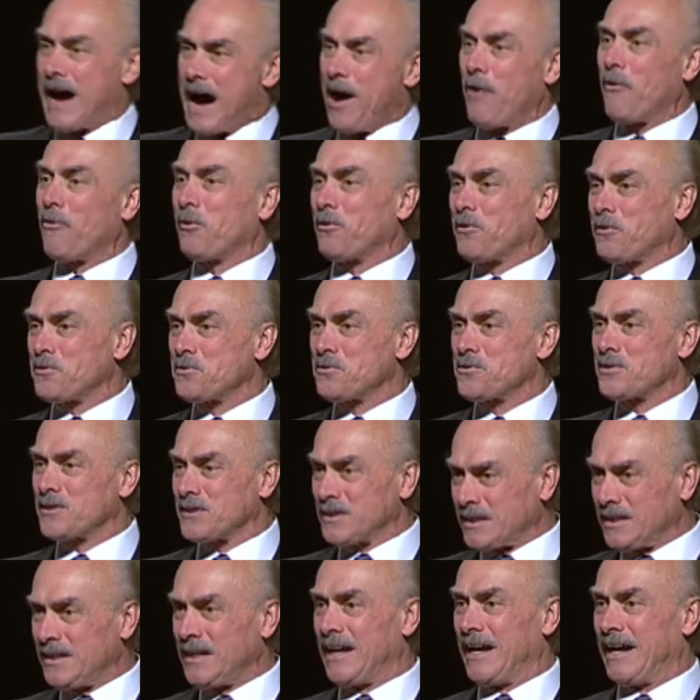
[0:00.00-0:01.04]
hours
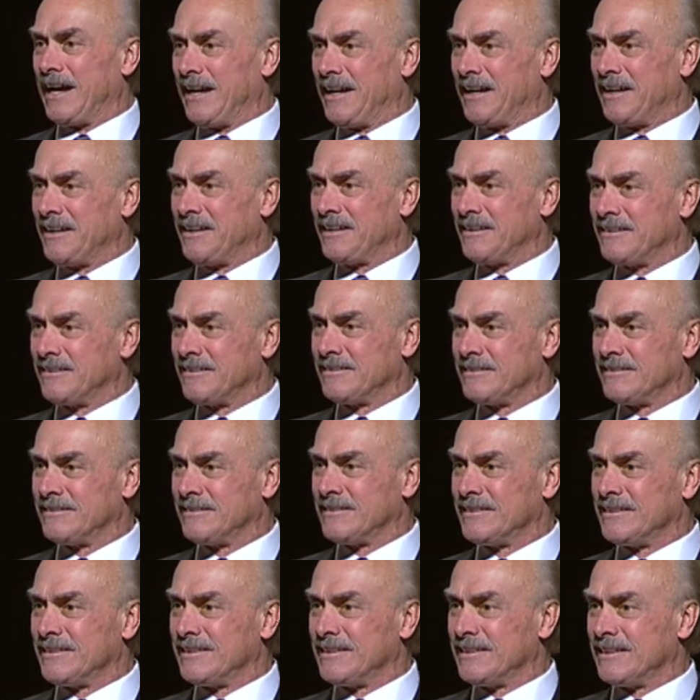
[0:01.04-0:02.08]
a day.
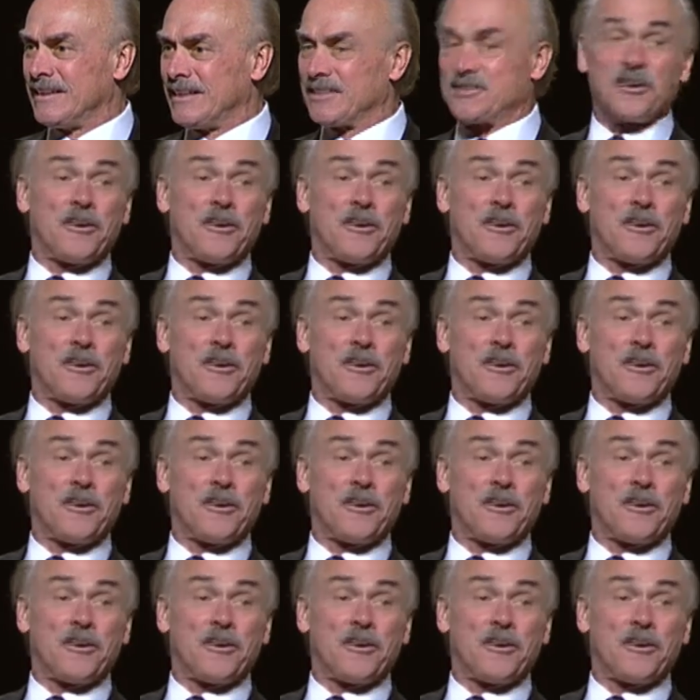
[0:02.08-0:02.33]
It's